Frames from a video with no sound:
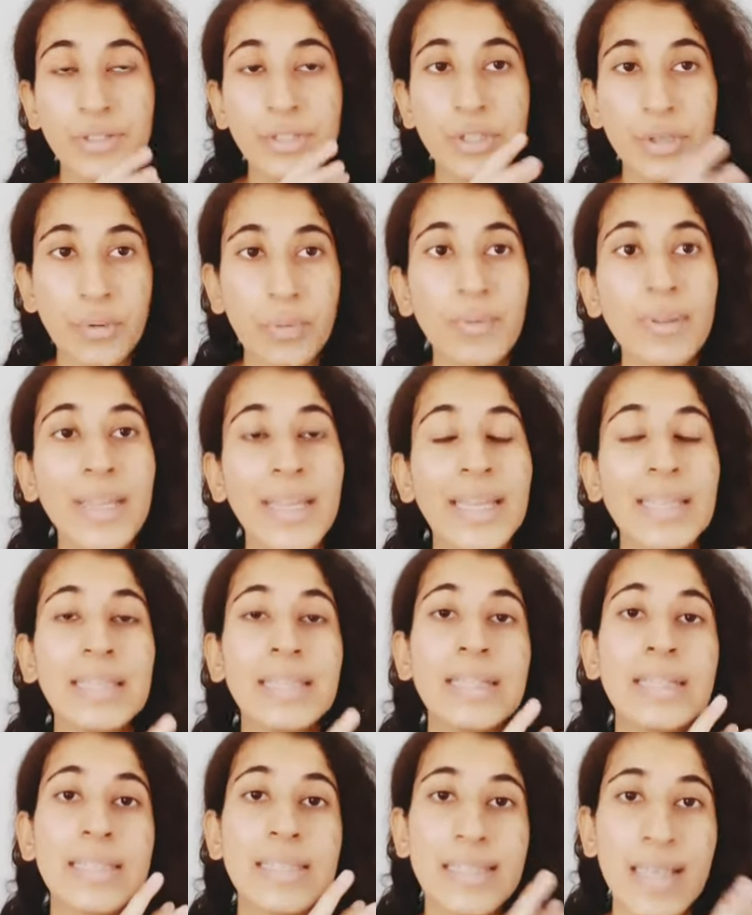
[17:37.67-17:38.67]
tool in
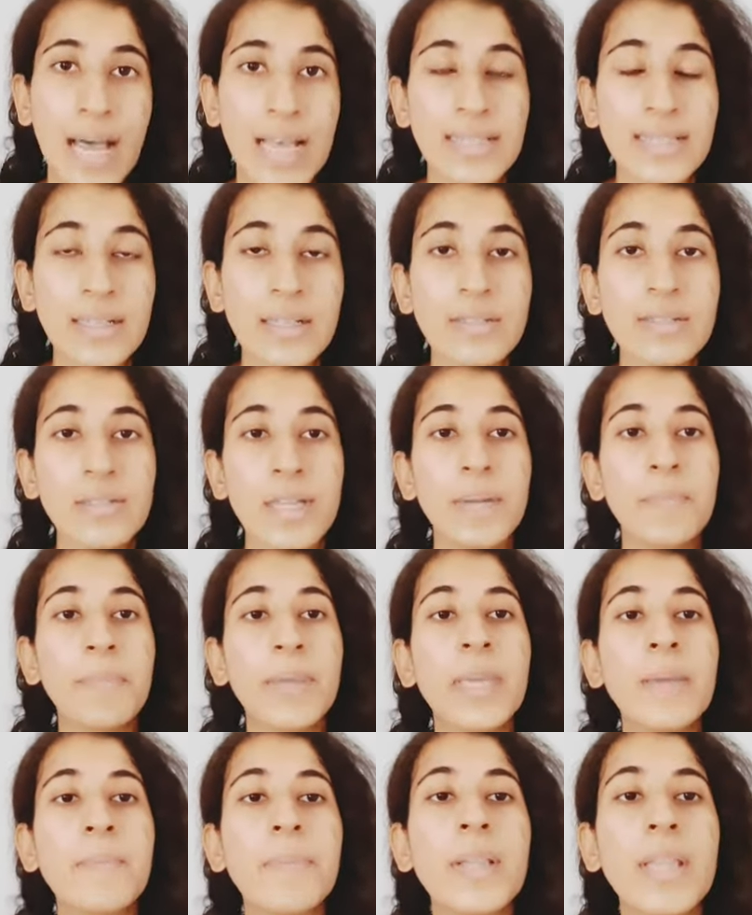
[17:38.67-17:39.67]
the Zazzle, so
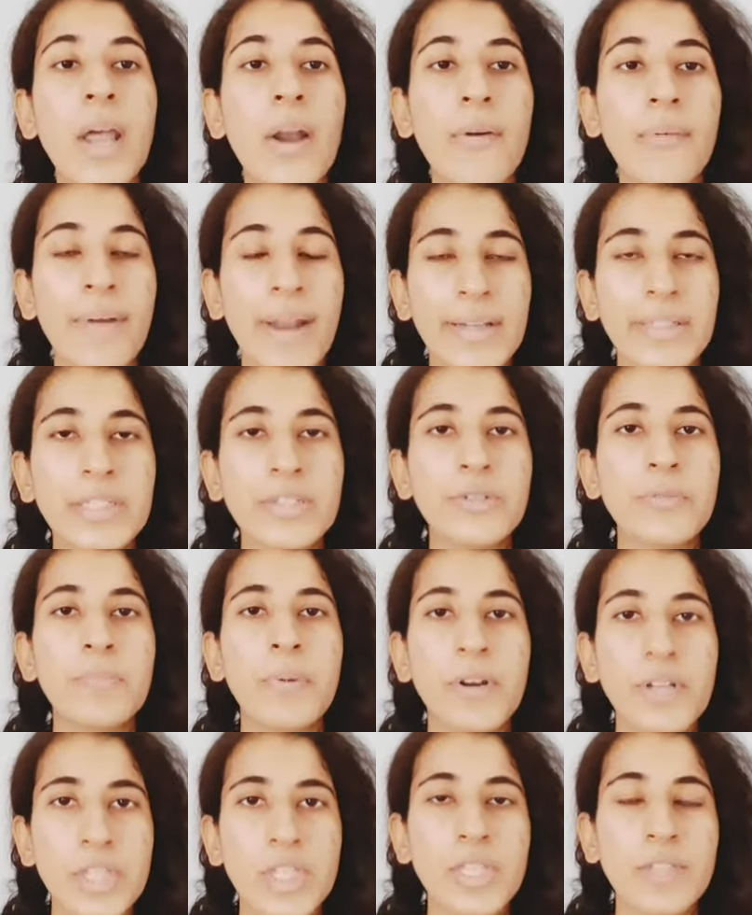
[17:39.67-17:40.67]
that people are ready to
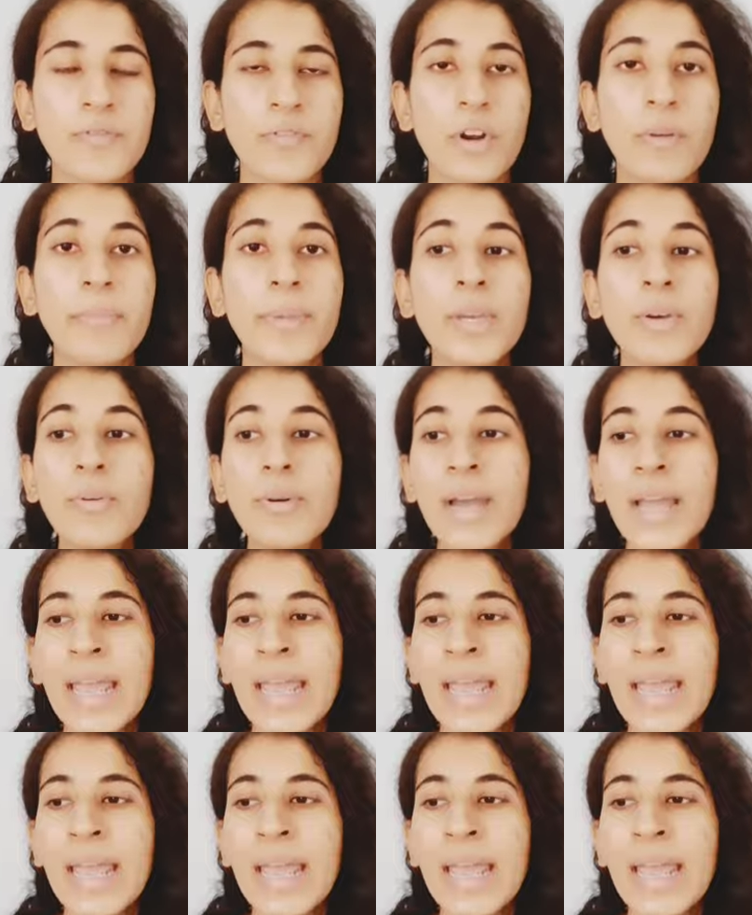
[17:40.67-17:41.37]
purchase from you.